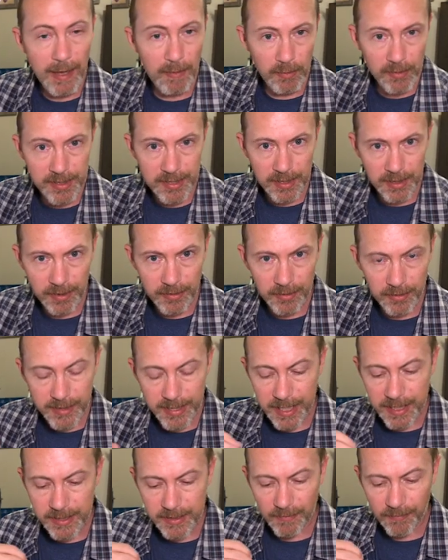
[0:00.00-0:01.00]
was another
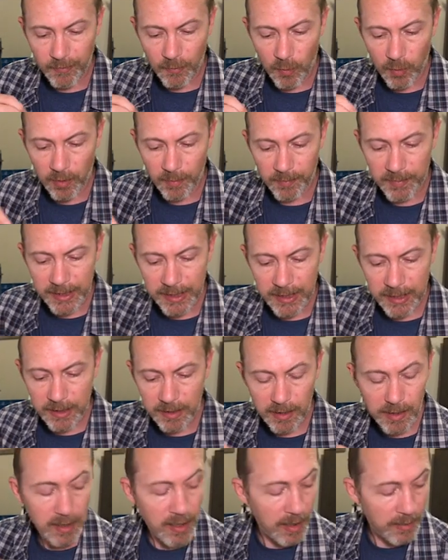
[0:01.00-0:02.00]
test for me.
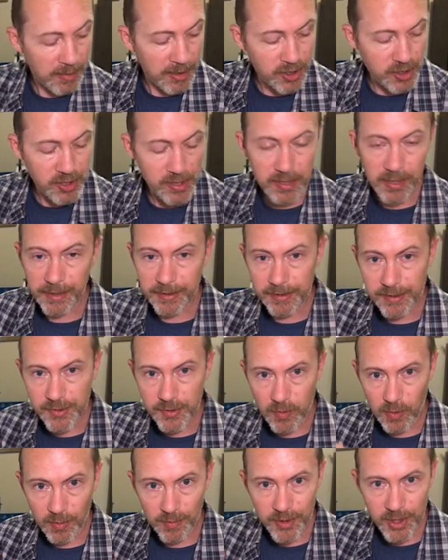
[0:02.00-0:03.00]
Just like the
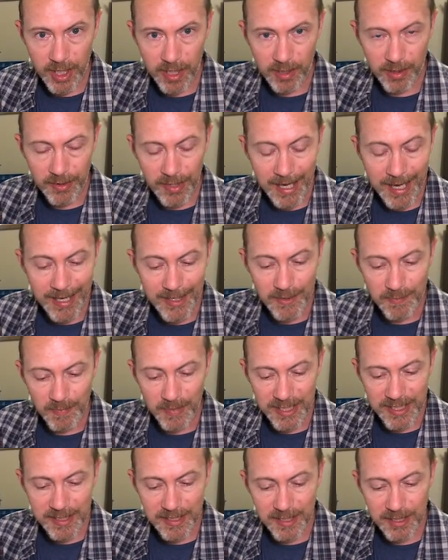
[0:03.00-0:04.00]
Storm Giant that has
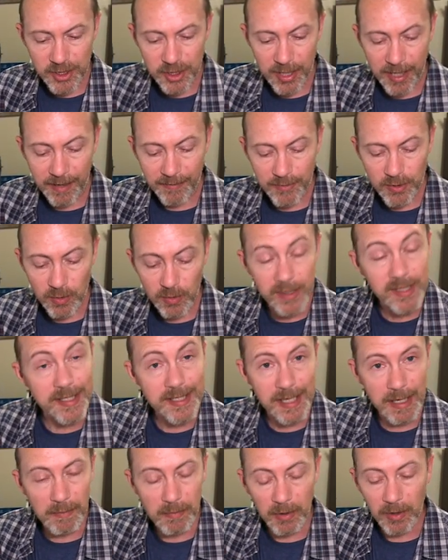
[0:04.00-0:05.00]
bits that you have to
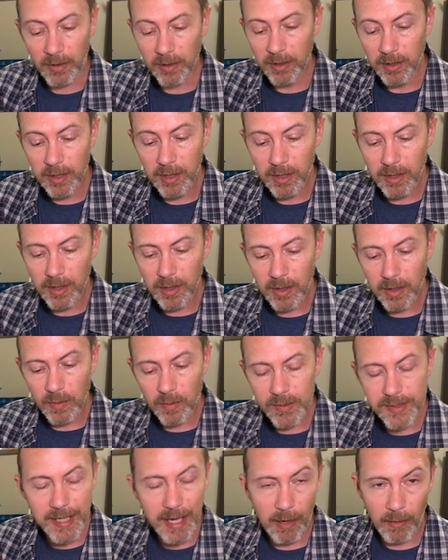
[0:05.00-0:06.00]
assemble,
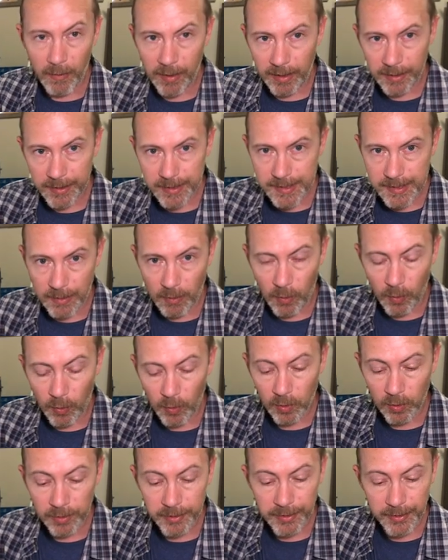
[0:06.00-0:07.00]
is how well does it
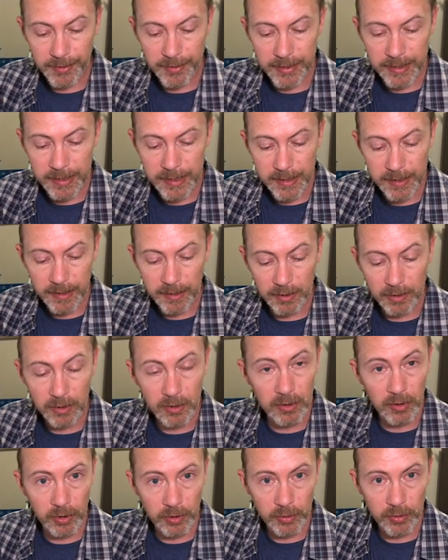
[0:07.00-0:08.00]
hold the
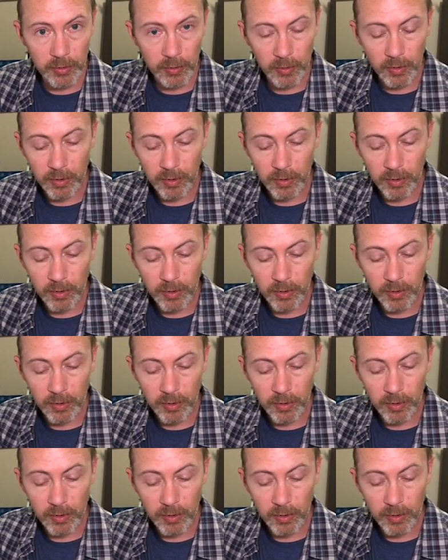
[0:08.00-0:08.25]
glue?